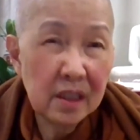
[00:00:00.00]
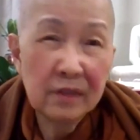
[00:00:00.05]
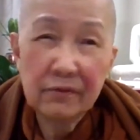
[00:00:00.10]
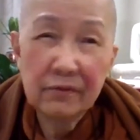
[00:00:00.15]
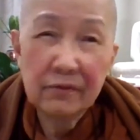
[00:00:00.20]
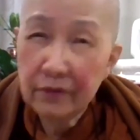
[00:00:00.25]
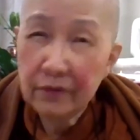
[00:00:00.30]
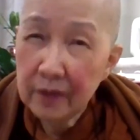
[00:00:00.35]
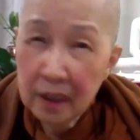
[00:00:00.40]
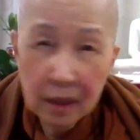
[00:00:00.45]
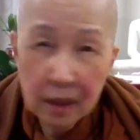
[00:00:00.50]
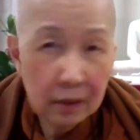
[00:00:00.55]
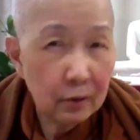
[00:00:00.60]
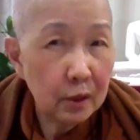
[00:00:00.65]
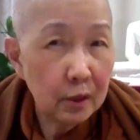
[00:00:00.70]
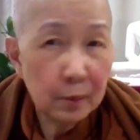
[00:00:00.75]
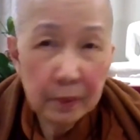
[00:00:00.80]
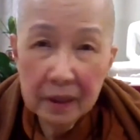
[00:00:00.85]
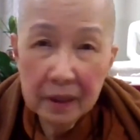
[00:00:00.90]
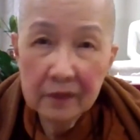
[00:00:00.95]
and
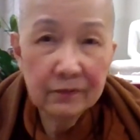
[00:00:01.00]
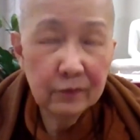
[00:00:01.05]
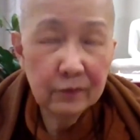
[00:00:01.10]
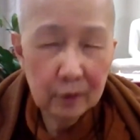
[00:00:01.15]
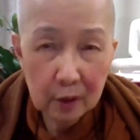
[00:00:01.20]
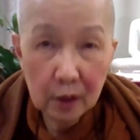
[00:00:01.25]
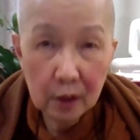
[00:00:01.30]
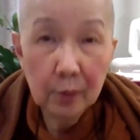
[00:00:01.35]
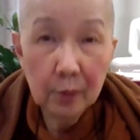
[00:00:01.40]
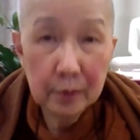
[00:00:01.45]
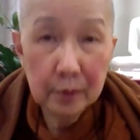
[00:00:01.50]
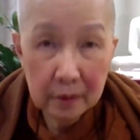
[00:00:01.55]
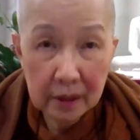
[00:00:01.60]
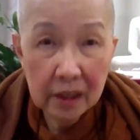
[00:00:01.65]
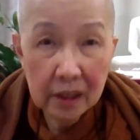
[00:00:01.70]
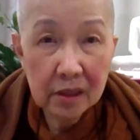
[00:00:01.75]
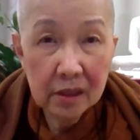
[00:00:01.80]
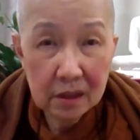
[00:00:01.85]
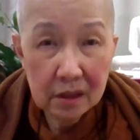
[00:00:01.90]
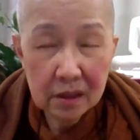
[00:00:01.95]
very painful
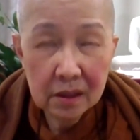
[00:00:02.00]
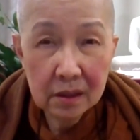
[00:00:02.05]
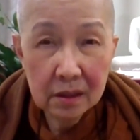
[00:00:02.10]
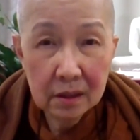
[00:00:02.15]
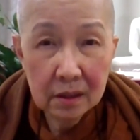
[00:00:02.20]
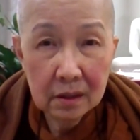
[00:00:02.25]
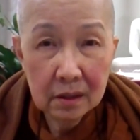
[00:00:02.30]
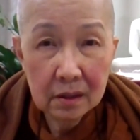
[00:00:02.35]
operations.